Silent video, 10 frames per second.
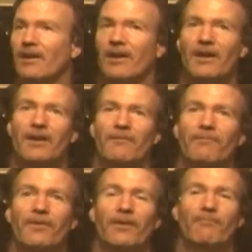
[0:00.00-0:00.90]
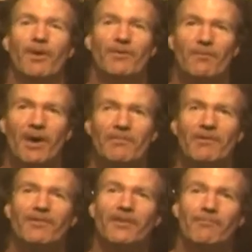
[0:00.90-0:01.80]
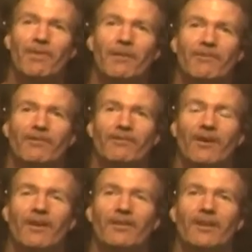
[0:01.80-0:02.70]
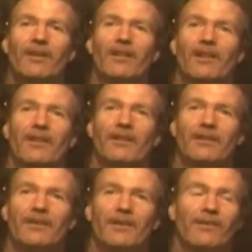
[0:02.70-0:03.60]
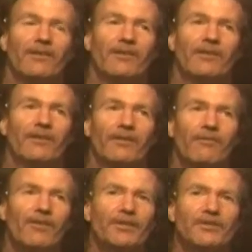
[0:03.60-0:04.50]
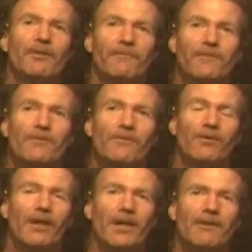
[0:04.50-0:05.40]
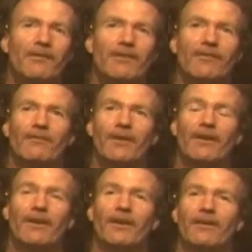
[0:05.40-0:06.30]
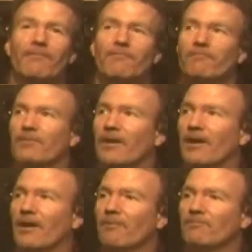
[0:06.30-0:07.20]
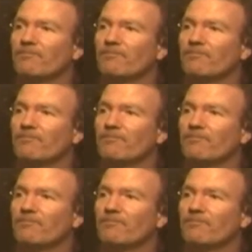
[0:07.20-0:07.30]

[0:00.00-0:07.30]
And the Mamas and the Papas song, there was actually a few areas of it on the